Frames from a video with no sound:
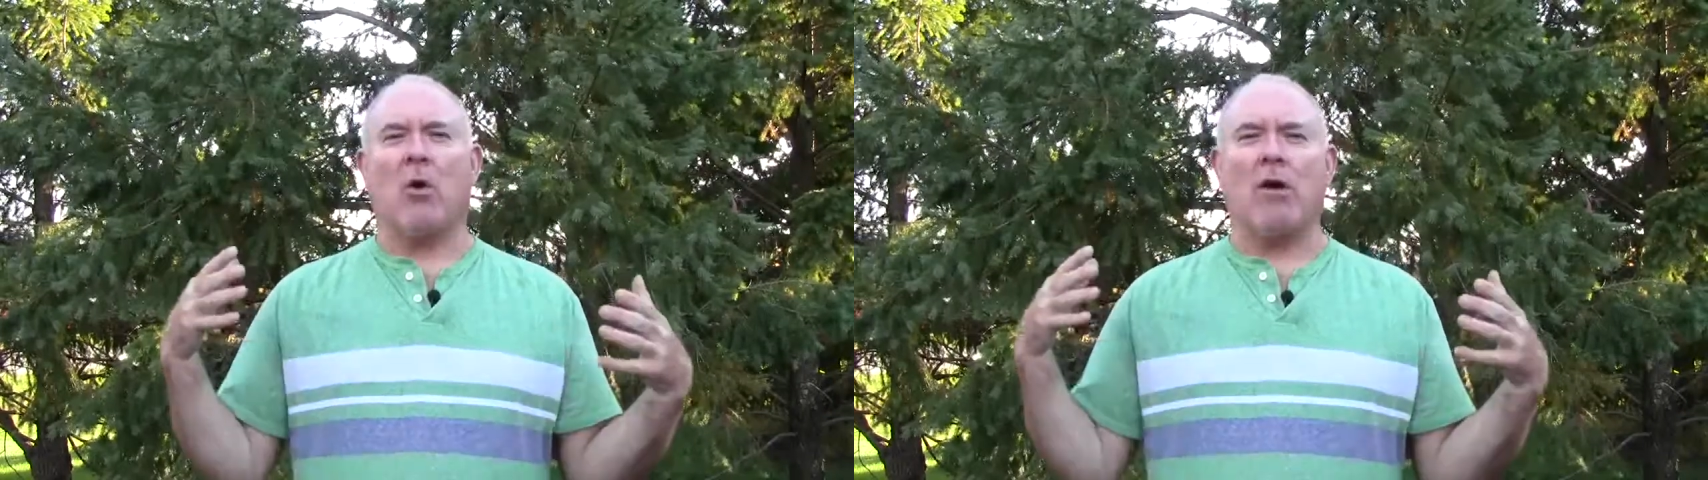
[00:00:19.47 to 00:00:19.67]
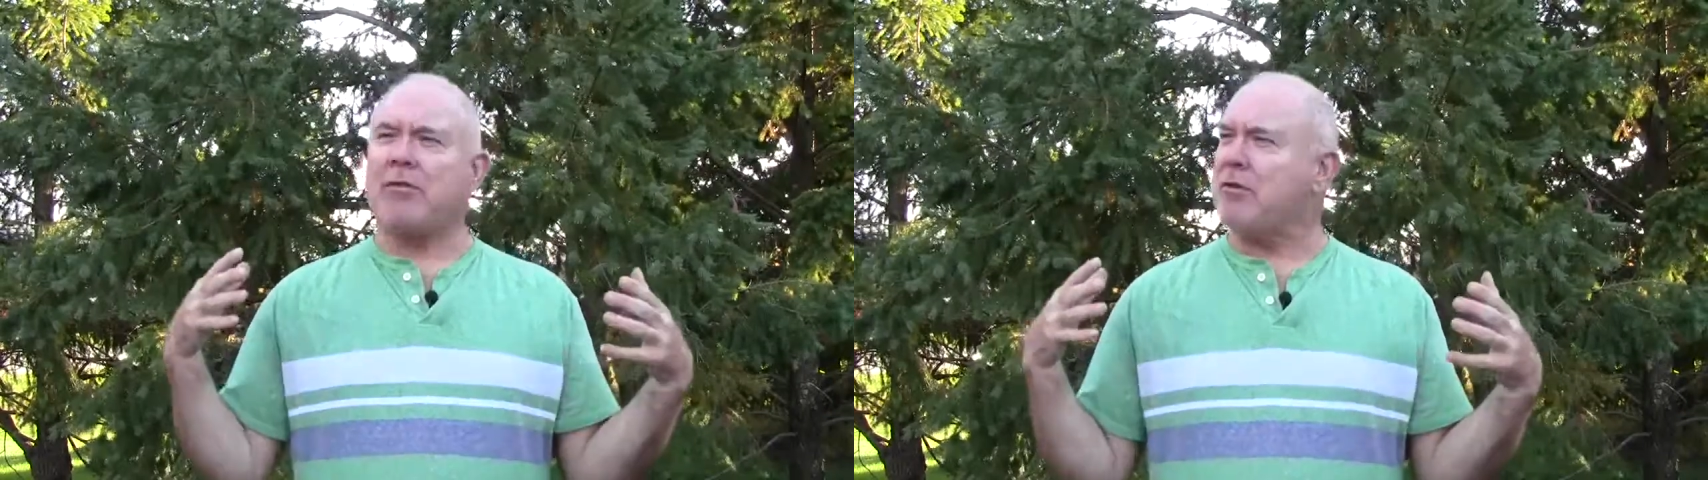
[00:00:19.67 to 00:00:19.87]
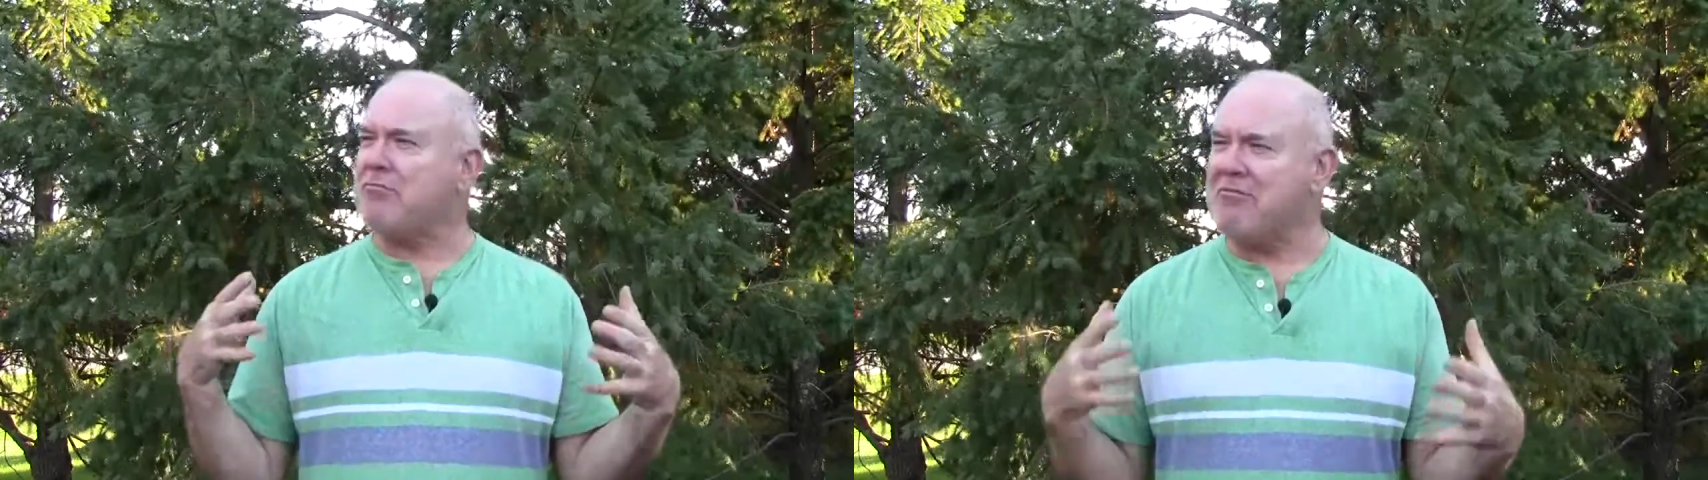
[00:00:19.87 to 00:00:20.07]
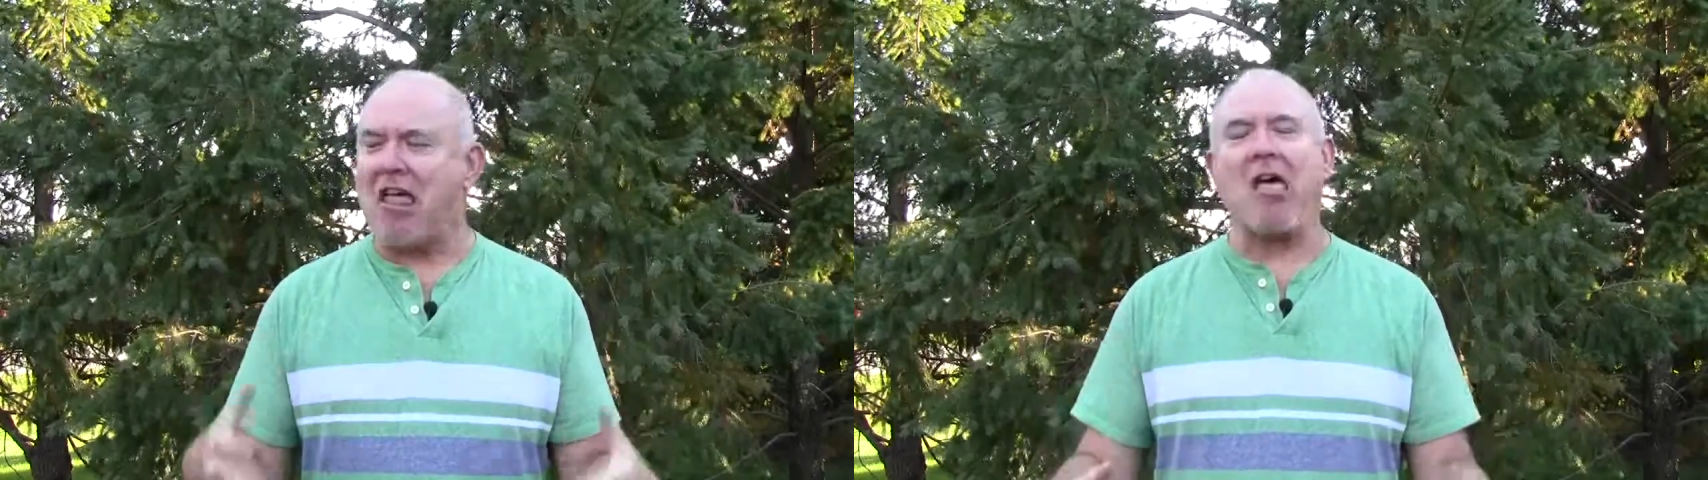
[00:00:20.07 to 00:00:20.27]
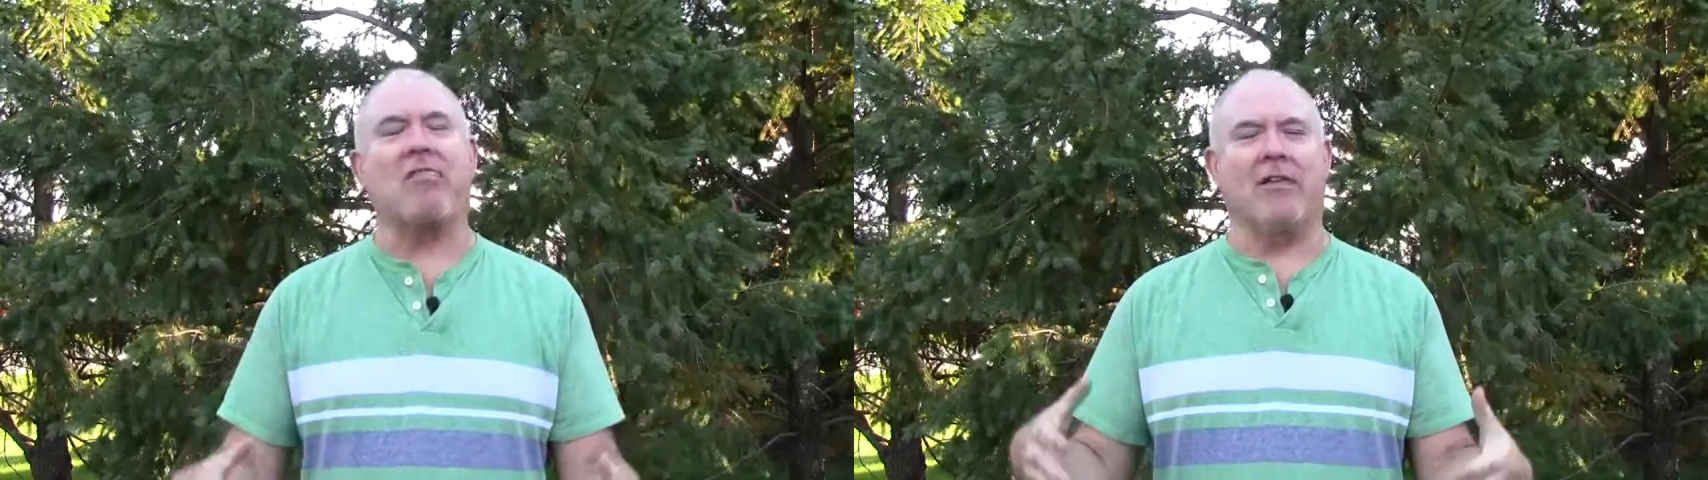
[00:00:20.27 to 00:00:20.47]
going through
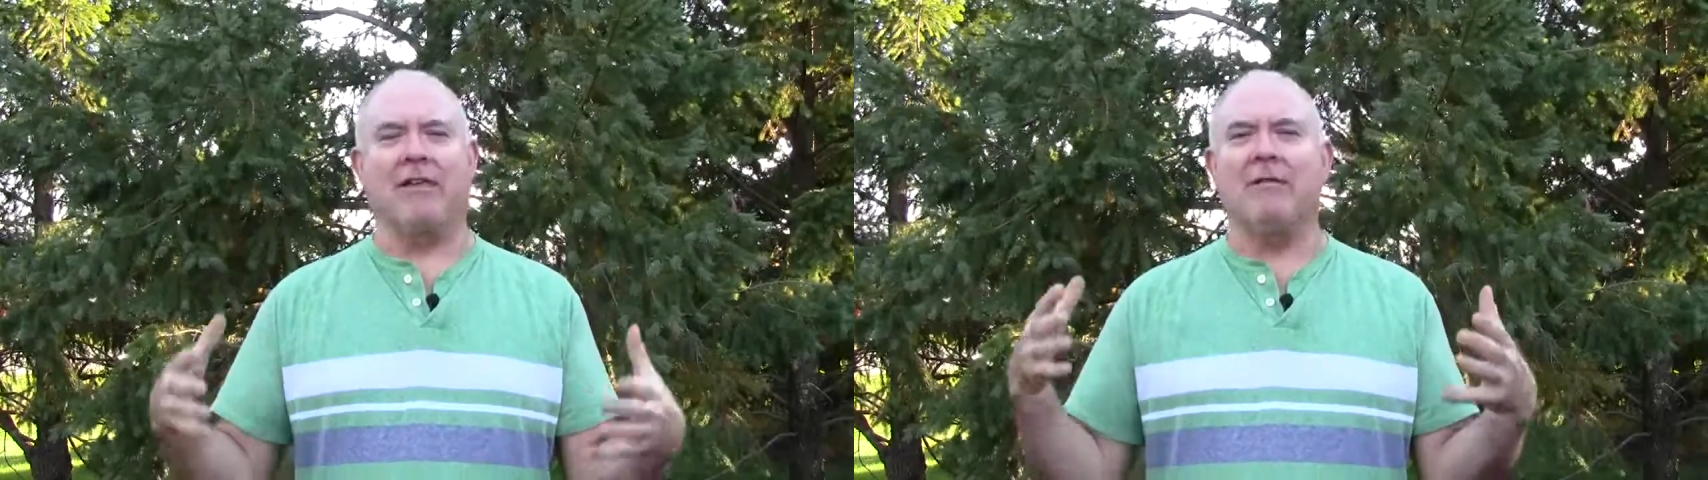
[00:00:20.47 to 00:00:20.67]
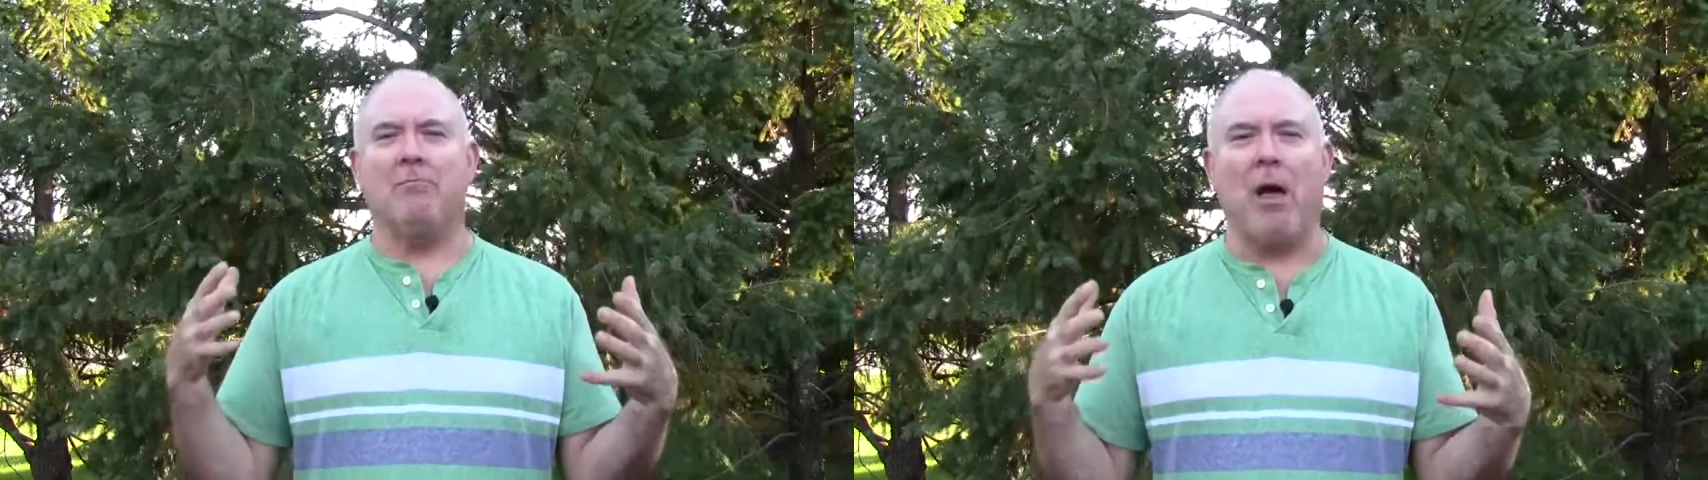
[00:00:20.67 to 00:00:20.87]
nothing